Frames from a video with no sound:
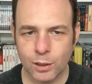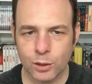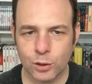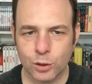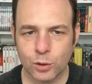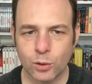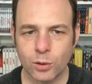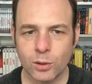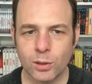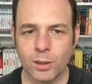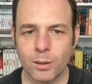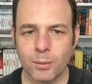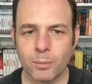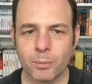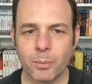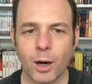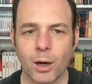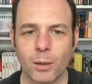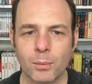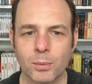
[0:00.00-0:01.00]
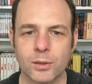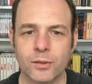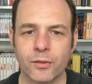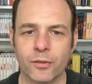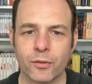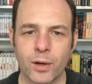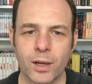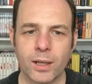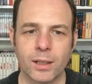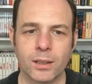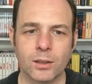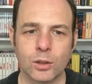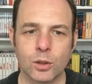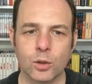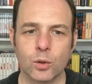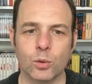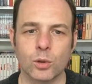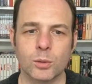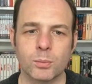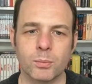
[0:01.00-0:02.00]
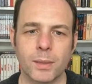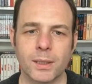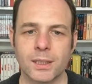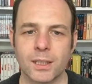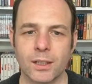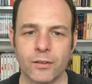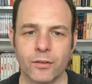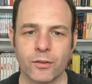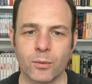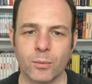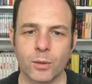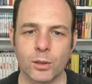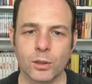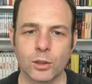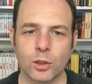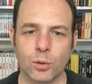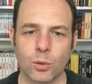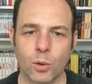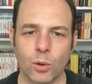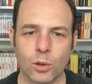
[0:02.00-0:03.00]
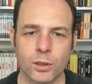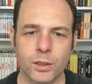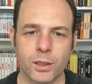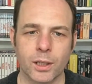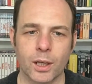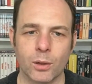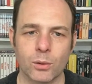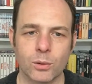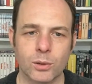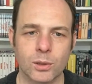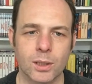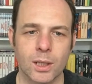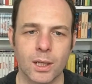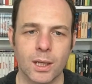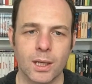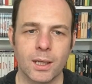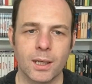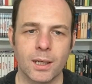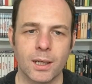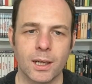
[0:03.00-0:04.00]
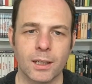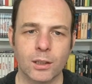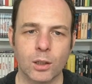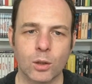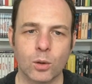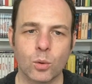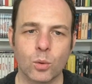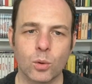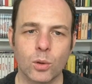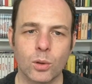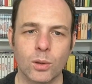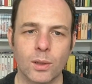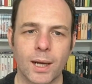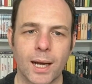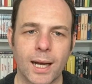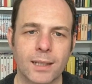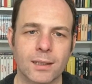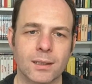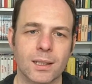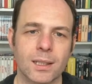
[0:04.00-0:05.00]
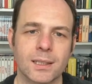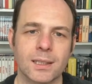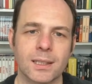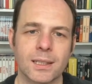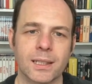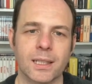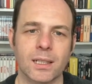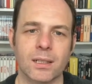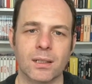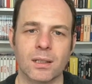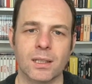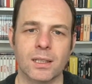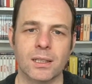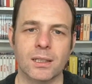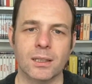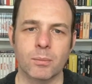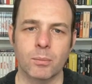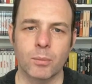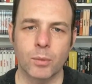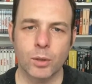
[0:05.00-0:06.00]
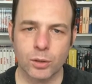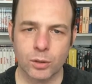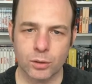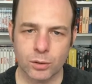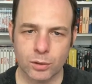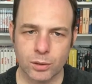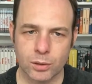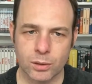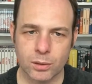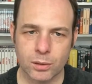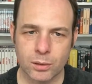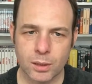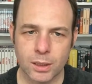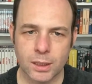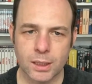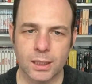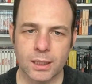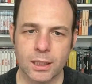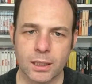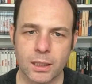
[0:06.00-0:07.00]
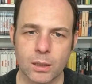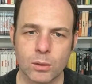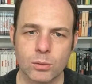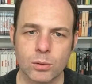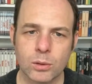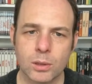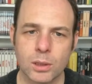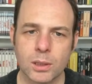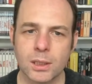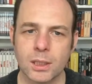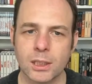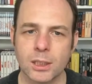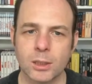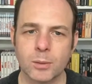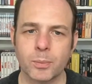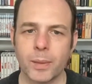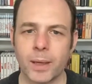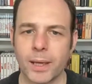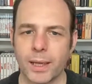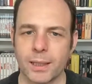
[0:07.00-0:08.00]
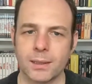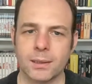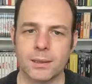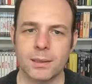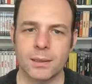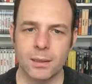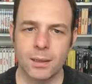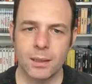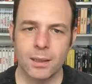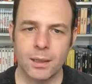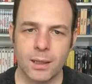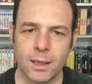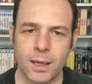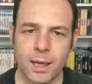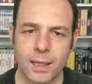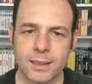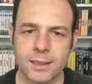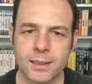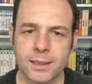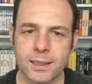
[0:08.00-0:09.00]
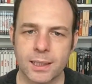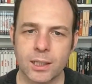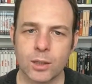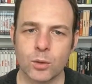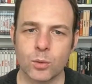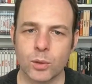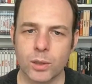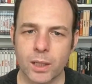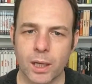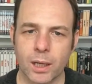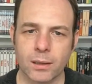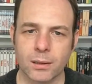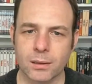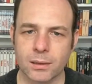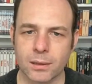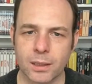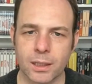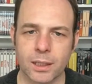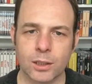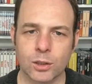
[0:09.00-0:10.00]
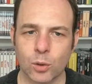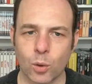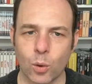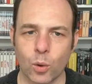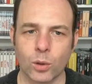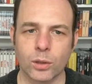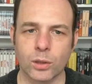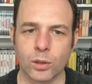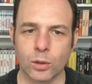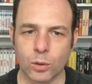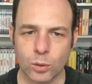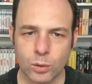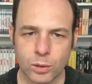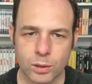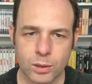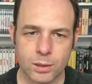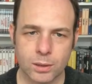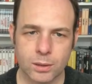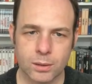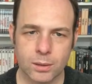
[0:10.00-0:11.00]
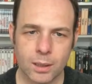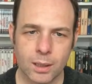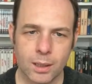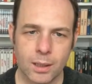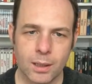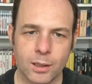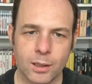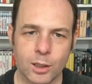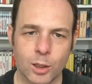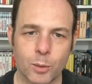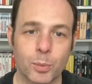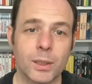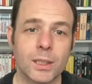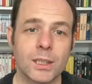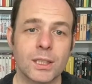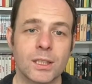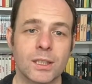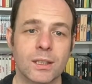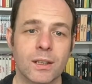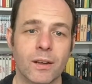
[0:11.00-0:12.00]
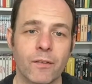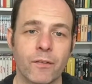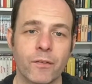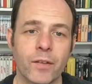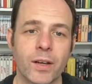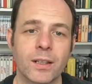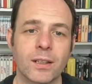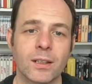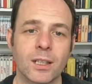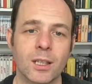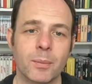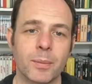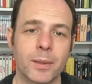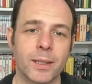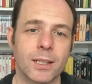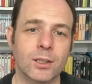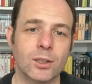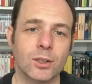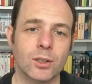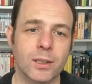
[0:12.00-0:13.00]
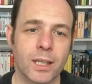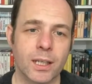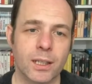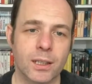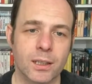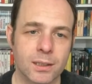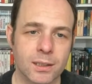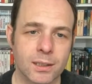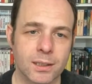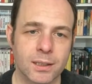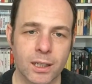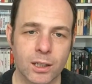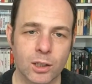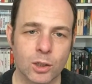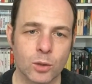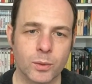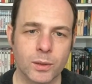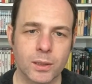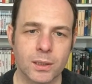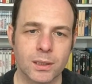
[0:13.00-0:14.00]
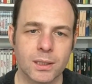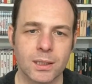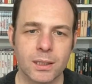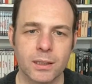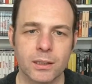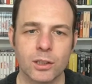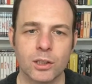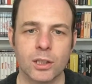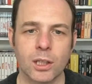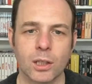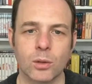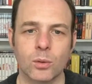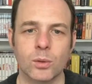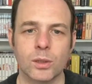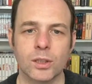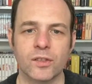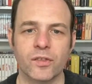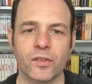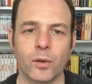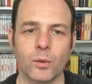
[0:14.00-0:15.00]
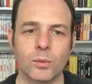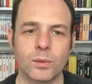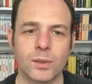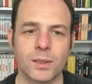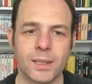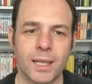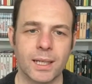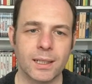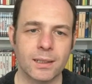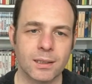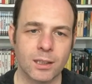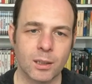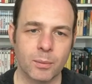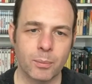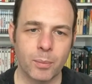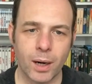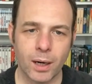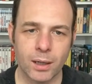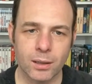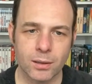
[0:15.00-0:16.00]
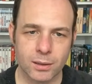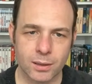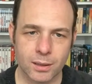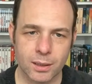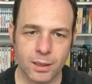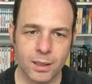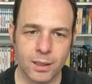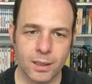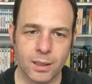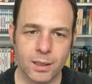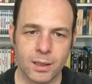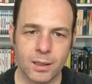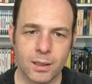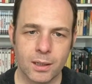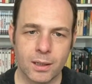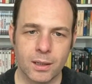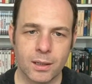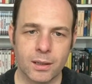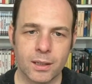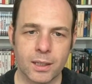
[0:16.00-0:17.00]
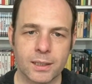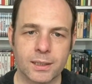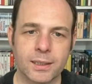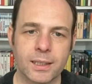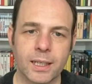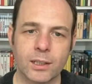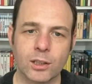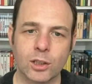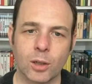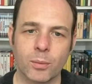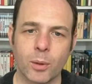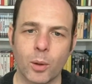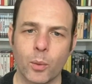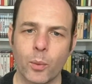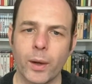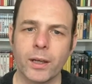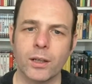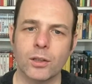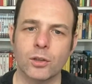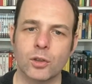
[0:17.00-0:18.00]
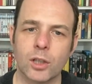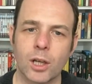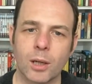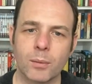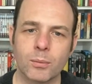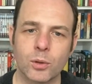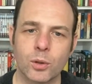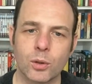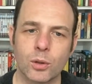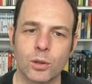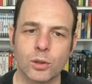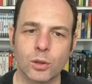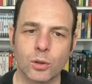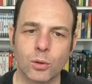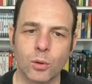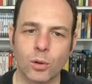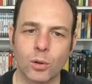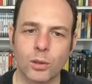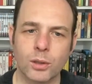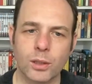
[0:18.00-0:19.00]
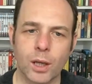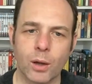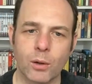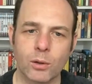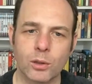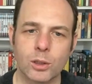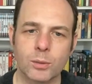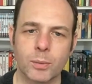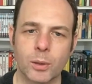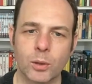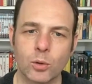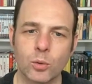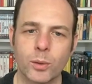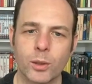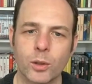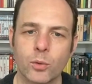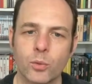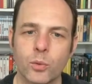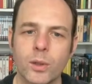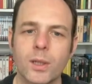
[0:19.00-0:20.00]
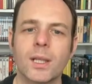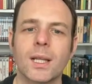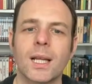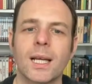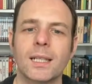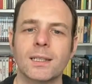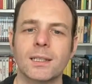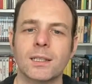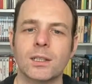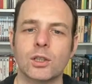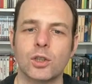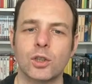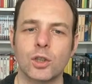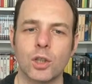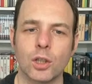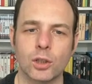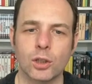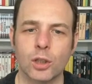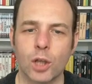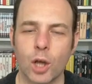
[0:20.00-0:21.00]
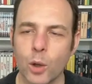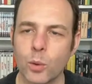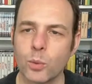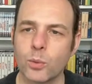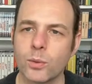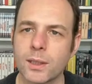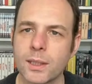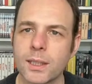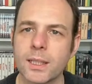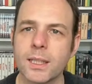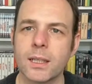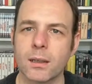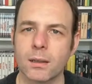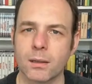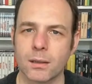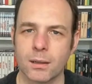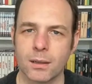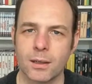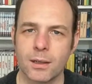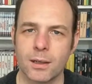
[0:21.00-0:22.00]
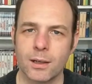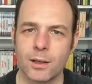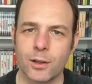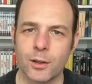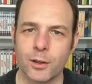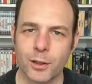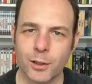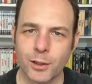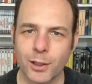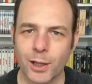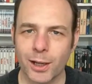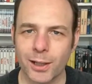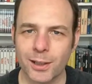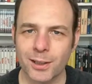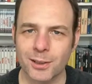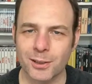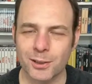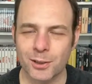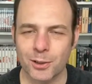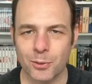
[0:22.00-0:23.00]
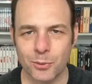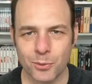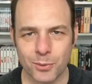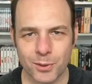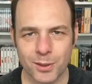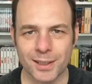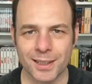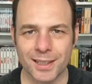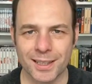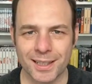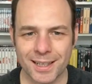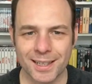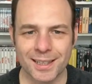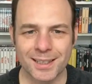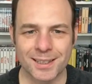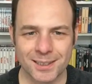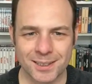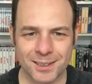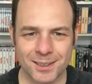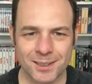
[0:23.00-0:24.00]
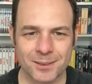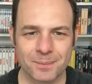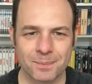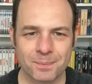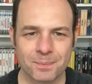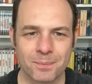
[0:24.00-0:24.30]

Soon, Barb's friend goes missing from the sorority house, and a local adolescent girl is murdered, leading the girls to suspect a serial killer is on the loose. The police finally begin to get concerned when the teenage girl is found dead in the park. They set up a wire trap to the sorority house, but no one realises just how near the killer really is.